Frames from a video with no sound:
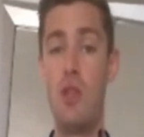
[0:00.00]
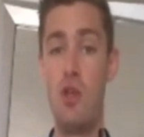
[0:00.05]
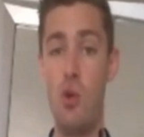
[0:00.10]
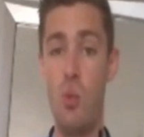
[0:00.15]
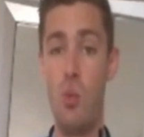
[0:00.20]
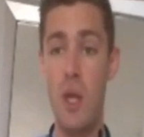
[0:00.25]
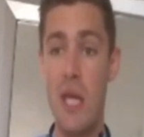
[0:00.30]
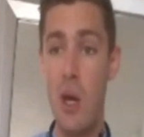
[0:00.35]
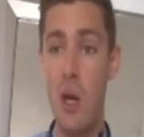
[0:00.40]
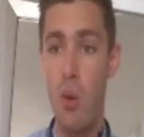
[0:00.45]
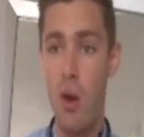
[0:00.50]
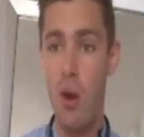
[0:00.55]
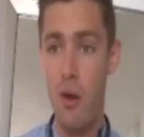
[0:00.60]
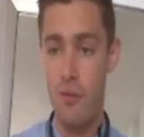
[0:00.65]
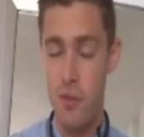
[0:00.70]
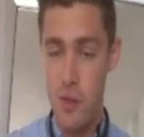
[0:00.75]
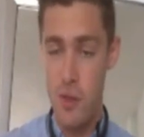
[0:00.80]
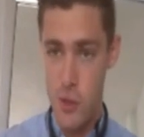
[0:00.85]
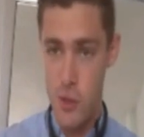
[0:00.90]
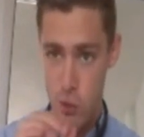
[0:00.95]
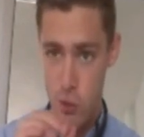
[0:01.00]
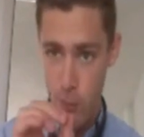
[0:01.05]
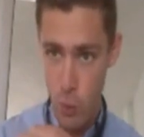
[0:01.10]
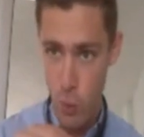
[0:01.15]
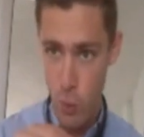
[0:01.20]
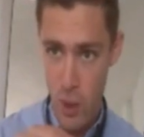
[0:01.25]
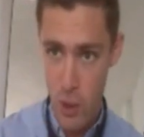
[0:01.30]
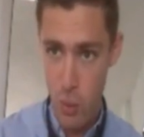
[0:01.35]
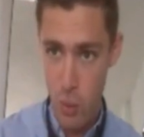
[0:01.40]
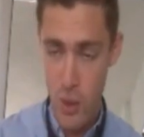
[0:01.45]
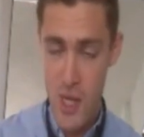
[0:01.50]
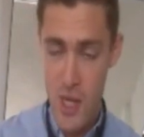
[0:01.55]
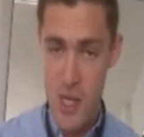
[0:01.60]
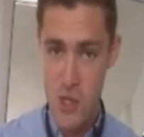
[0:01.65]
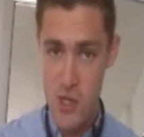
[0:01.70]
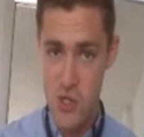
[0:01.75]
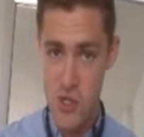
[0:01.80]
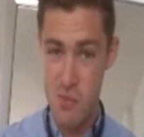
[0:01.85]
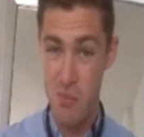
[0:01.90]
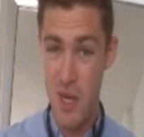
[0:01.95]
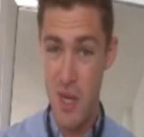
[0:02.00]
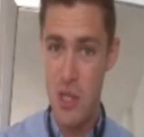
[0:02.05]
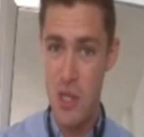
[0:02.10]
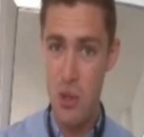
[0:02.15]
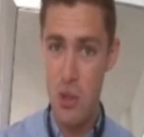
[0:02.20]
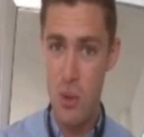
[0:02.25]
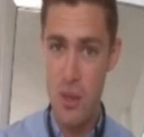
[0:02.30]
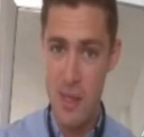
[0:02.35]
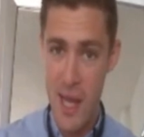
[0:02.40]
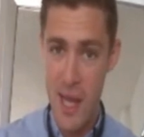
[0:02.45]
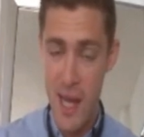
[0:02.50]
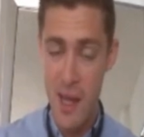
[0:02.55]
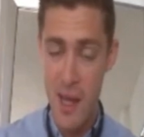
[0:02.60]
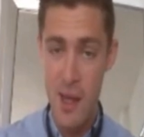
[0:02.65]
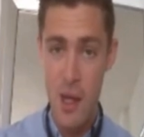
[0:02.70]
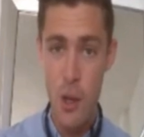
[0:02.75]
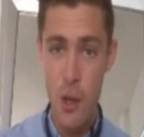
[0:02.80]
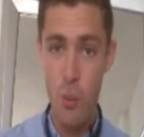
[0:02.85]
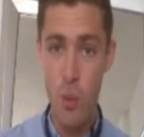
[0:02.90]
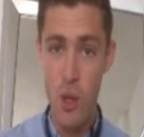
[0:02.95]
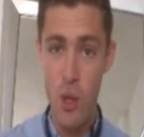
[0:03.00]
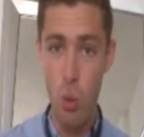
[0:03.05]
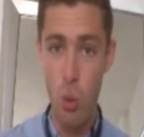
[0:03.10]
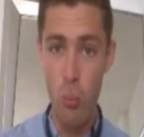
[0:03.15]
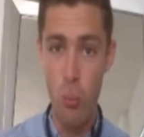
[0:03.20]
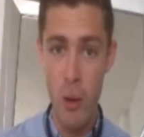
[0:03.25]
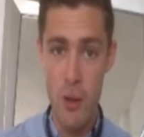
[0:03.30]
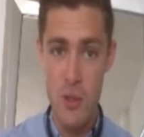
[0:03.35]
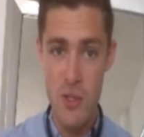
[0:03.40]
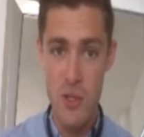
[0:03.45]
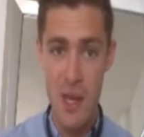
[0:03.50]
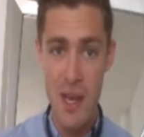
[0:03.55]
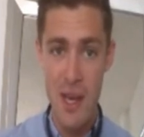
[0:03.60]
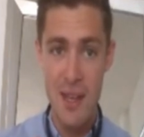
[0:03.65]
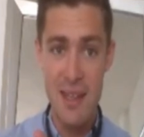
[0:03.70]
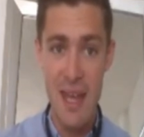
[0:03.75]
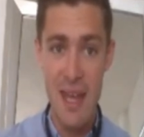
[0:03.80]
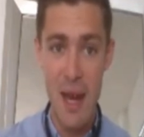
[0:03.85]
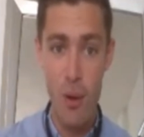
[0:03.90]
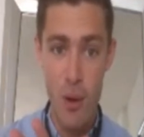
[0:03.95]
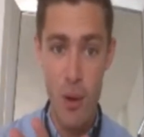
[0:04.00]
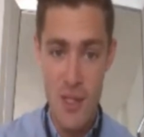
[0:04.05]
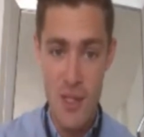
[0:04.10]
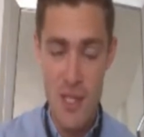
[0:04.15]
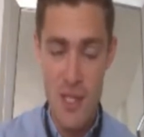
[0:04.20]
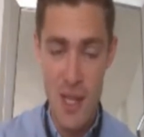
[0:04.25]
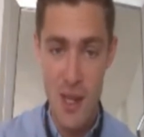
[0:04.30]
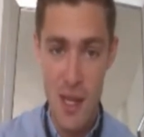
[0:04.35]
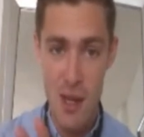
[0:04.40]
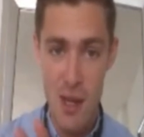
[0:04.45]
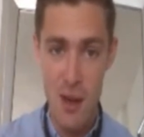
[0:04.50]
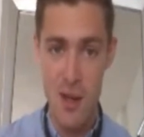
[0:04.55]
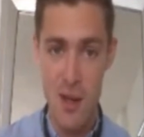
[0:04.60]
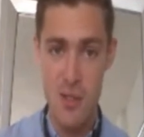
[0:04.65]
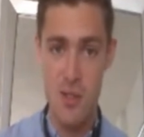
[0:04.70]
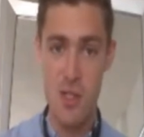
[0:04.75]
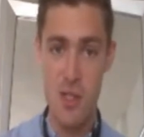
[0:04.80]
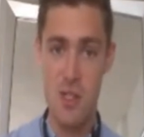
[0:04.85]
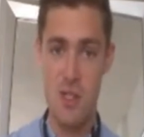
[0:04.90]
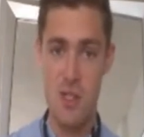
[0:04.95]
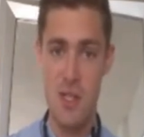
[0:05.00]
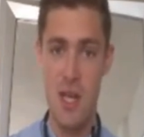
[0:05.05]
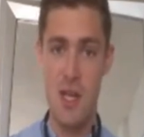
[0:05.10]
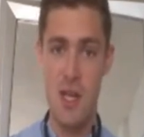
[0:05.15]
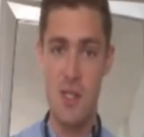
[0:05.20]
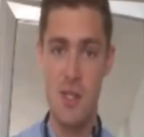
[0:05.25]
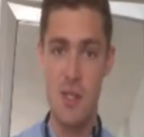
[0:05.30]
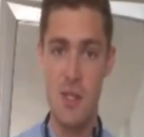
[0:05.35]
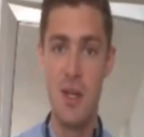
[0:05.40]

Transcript: We go after these small little niches, and by doing that we almost guarantee our success.